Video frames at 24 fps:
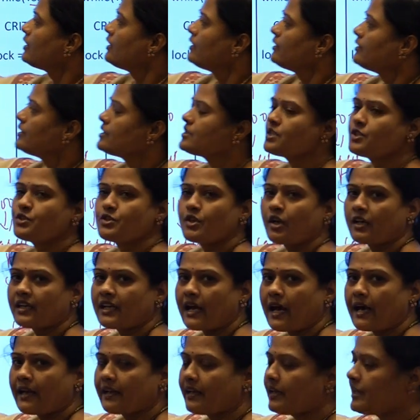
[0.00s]
This is your
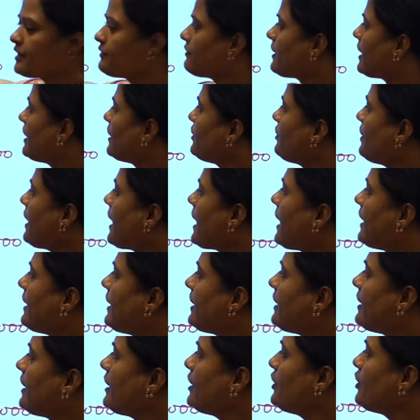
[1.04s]
target value, and
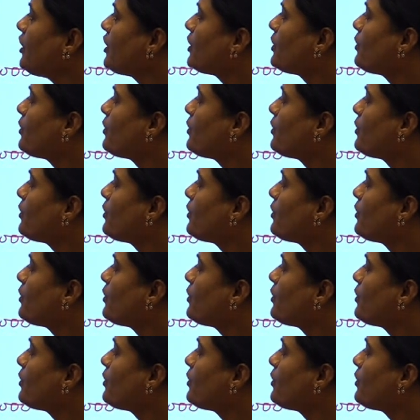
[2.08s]
again you are